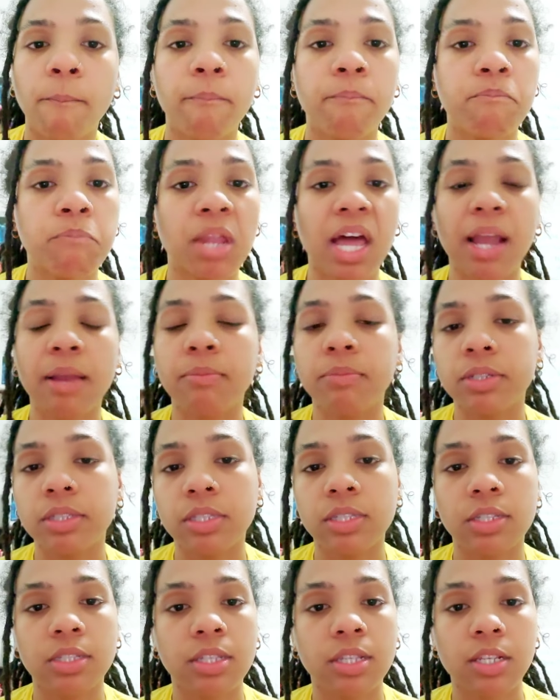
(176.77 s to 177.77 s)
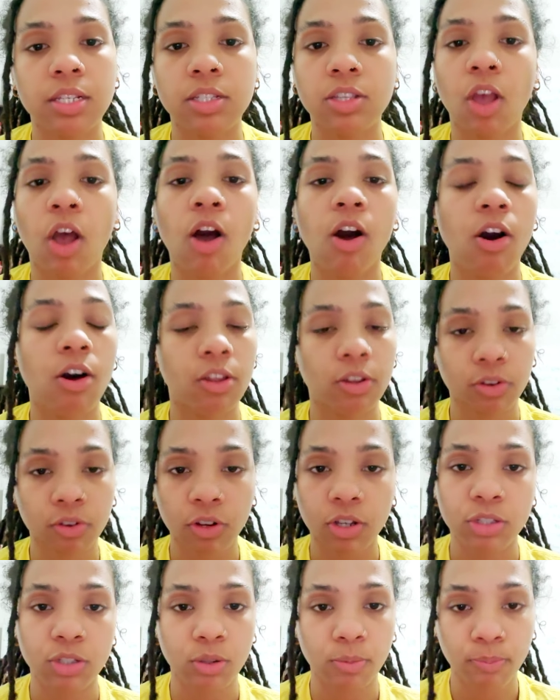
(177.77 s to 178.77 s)
black businesses all
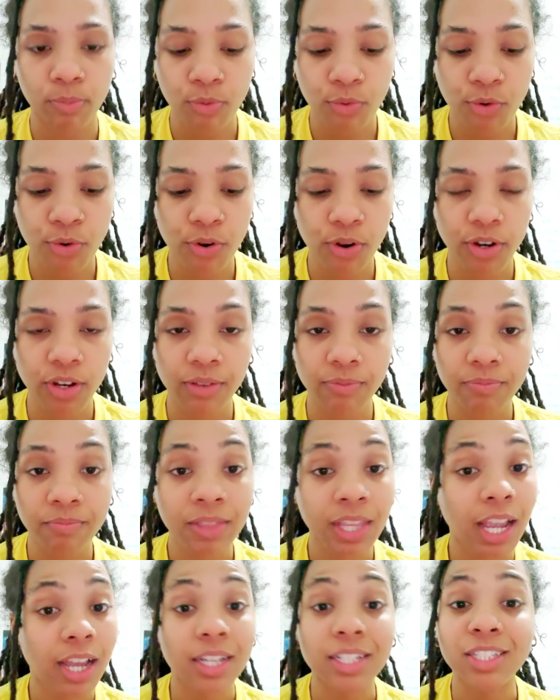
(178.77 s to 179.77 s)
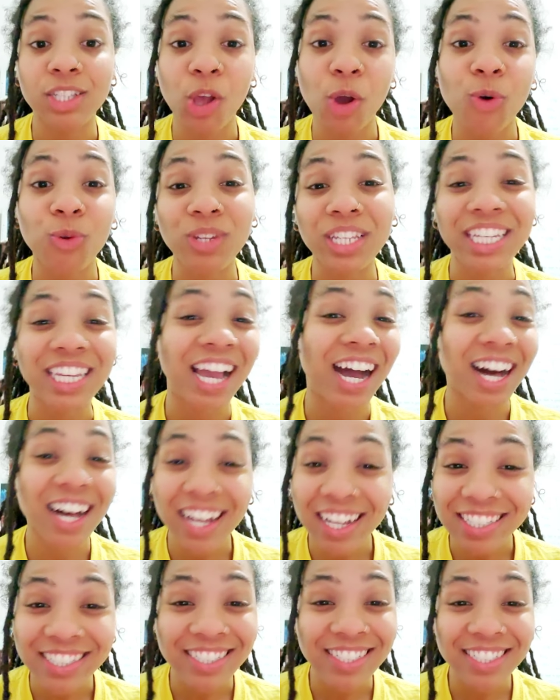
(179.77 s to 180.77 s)
across the board. It's only
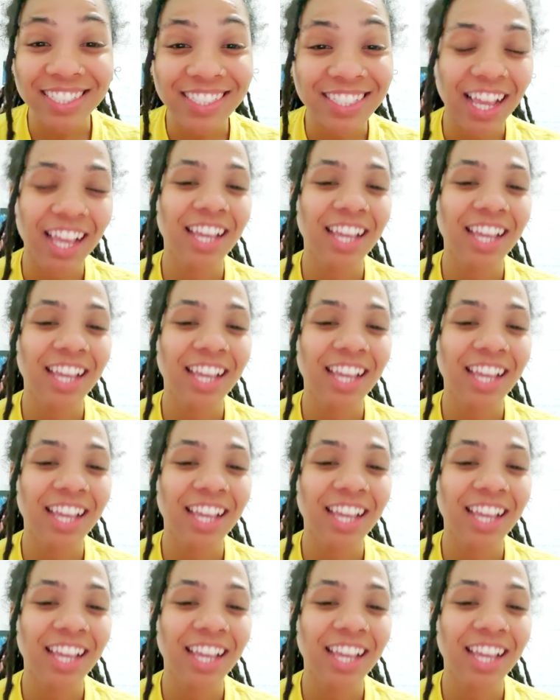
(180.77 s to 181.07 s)
us.